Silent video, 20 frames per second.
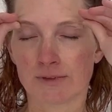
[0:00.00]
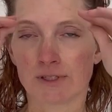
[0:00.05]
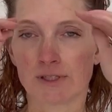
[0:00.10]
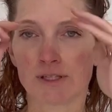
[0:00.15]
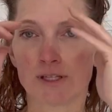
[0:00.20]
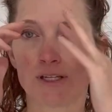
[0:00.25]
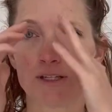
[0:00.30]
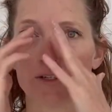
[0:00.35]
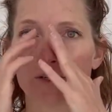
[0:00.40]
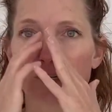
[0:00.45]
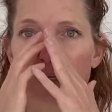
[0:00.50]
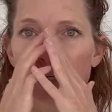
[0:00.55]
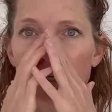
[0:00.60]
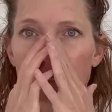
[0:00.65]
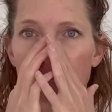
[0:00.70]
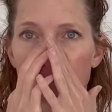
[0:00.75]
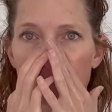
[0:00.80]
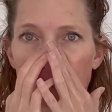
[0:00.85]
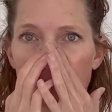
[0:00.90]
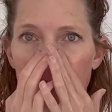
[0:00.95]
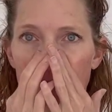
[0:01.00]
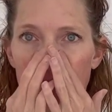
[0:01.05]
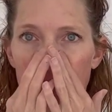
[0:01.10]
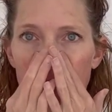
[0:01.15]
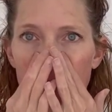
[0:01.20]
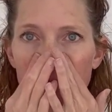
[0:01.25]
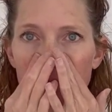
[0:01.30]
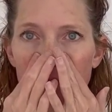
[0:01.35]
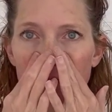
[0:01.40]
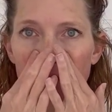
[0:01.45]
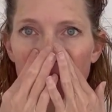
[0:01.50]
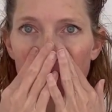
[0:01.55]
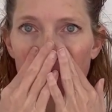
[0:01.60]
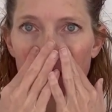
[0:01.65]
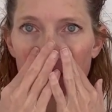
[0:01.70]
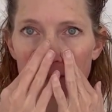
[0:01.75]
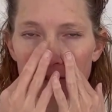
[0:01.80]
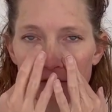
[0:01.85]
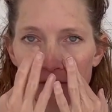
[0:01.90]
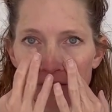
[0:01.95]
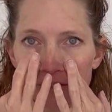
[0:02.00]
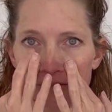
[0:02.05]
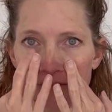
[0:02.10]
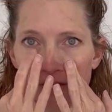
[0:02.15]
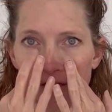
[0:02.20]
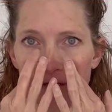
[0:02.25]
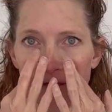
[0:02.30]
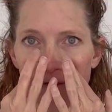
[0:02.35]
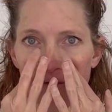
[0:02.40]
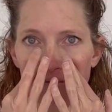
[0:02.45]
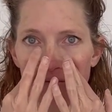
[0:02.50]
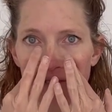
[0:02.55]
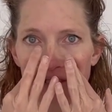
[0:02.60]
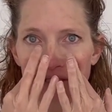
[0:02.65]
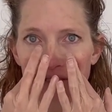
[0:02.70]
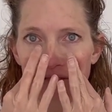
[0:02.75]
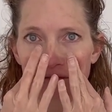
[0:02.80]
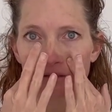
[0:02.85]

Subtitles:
Then you can come down under the zygoma,